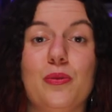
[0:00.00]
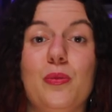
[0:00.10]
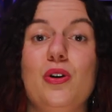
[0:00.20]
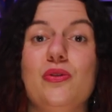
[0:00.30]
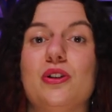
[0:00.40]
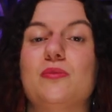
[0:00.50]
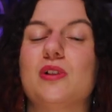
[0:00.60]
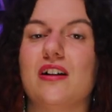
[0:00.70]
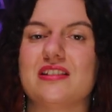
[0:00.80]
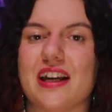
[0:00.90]
more film
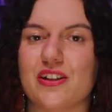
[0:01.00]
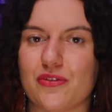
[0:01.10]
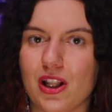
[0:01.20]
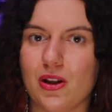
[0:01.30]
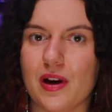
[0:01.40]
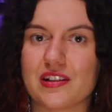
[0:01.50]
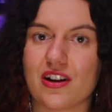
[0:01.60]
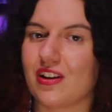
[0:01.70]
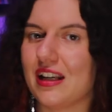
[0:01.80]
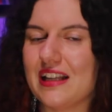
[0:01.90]
content, follow us
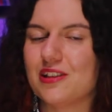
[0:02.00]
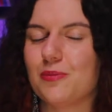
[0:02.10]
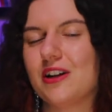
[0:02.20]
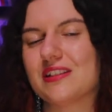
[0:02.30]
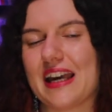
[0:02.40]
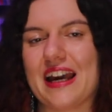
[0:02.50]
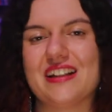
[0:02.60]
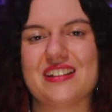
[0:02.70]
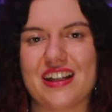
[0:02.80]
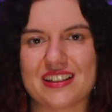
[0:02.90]
on Letterboxd
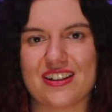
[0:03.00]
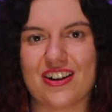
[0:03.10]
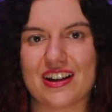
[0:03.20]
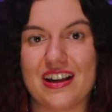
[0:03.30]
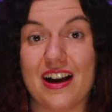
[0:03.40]
and TikTok.